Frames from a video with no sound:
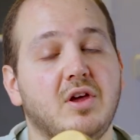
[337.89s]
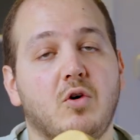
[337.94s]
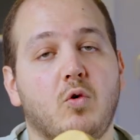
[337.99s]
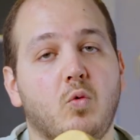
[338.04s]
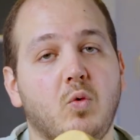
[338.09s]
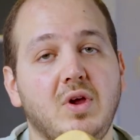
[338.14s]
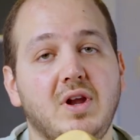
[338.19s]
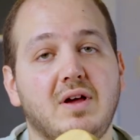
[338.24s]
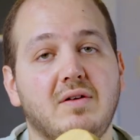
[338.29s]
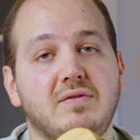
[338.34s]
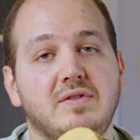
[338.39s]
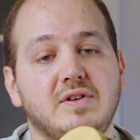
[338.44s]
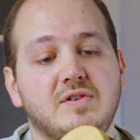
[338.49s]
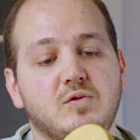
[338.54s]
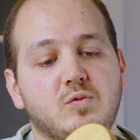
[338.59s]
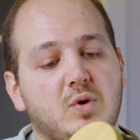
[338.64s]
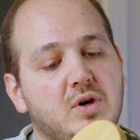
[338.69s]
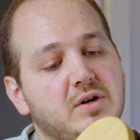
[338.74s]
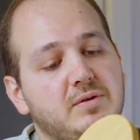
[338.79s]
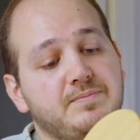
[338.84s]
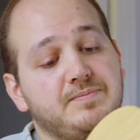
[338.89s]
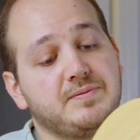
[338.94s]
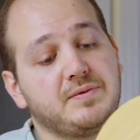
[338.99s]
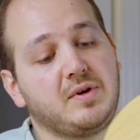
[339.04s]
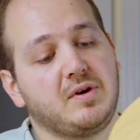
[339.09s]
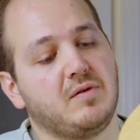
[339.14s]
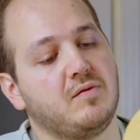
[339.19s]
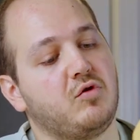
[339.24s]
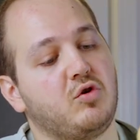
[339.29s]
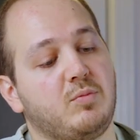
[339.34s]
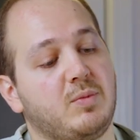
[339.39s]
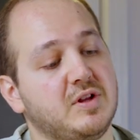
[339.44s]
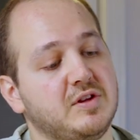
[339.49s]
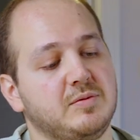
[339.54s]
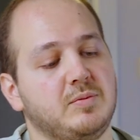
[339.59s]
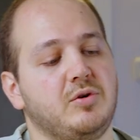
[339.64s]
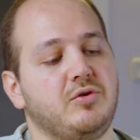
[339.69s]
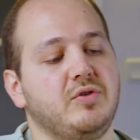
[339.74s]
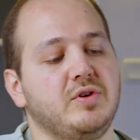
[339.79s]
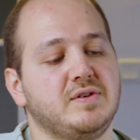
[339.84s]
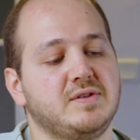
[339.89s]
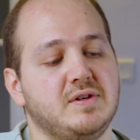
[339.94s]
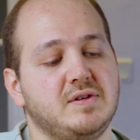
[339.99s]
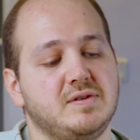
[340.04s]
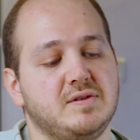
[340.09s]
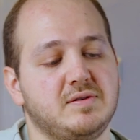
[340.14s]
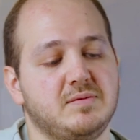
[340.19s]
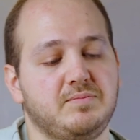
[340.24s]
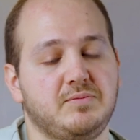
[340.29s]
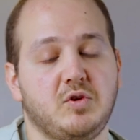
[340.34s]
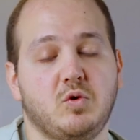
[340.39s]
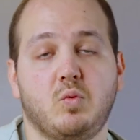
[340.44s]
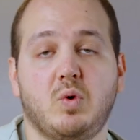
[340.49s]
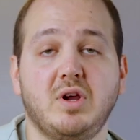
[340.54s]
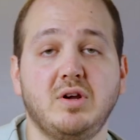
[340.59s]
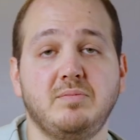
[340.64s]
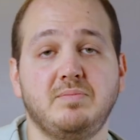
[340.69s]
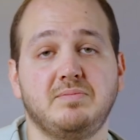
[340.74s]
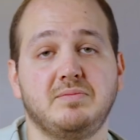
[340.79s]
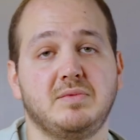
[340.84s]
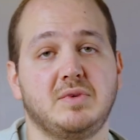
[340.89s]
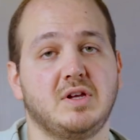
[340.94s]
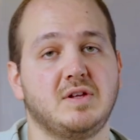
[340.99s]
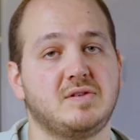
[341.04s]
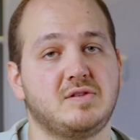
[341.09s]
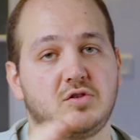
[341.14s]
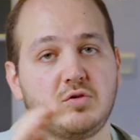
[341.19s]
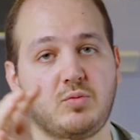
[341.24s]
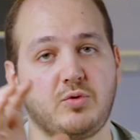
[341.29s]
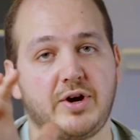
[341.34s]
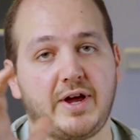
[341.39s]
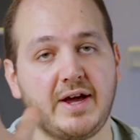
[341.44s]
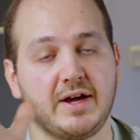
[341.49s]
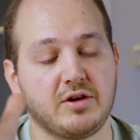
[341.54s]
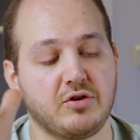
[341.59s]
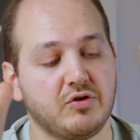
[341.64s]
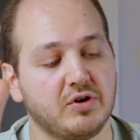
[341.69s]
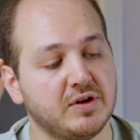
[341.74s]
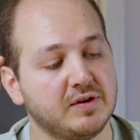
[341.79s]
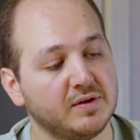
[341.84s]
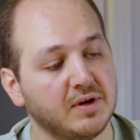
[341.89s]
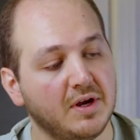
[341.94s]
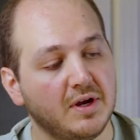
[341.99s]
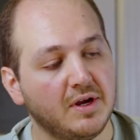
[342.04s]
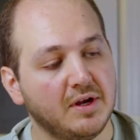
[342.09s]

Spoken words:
We love this one for multiple reasons. 1, it's super accurate.